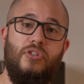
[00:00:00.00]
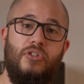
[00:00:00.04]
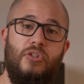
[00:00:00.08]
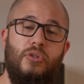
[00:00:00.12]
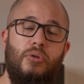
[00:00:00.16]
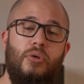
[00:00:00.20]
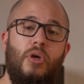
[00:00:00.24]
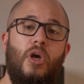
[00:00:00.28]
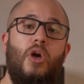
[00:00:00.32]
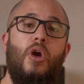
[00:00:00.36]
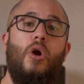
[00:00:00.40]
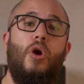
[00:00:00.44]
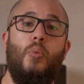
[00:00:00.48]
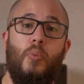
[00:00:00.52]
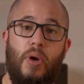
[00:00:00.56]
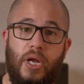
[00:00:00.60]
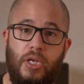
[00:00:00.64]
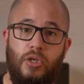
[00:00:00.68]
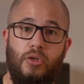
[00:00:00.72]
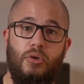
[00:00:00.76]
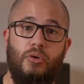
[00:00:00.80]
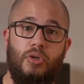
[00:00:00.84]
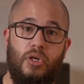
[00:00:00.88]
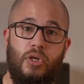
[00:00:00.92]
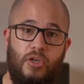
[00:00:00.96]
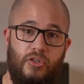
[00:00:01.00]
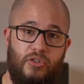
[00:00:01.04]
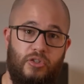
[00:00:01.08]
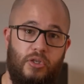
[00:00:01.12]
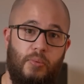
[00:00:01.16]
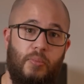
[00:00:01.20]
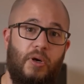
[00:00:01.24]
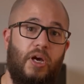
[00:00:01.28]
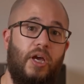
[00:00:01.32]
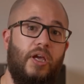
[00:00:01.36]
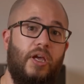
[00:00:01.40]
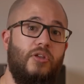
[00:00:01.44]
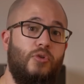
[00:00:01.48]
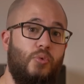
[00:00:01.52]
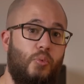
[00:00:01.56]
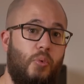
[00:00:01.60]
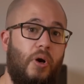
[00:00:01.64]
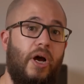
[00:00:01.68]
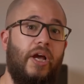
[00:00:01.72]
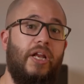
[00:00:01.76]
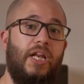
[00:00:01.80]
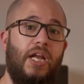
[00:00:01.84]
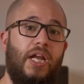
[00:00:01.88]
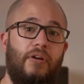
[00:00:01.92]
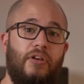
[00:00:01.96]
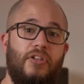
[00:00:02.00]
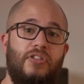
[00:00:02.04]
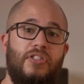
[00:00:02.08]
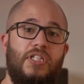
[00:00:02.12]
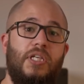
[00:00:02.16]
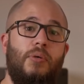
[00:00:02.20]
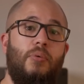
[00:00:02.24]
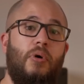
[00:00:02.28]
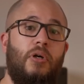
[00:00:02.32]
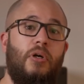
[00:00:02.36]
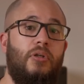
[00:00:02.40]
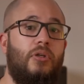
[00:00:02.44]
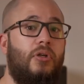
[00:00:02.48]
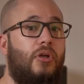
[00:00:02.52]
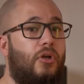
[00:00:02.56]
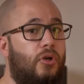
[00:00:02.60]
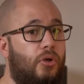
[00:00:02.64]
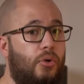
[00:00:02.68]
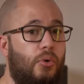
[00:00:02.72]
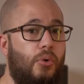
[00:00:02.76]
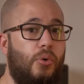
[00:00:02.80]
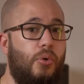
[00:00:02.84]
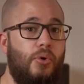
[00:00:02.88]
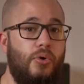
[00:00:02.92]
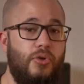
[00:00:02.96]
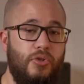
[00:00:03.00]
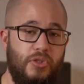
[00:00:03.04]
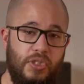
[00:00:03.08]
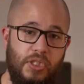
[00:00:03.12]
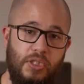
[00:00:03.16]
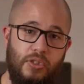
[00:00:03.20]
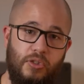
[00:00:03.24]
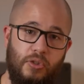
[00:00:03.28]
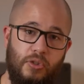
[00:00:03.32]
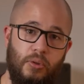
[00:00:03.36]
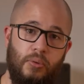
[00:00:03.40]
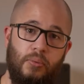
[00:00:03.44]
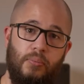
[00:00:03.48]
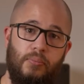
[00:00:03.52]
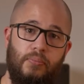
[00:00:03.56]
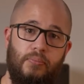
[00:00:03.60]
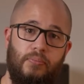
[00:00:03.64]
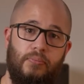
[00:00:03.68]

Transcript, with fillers: it to when you customize wide area C1 or C2.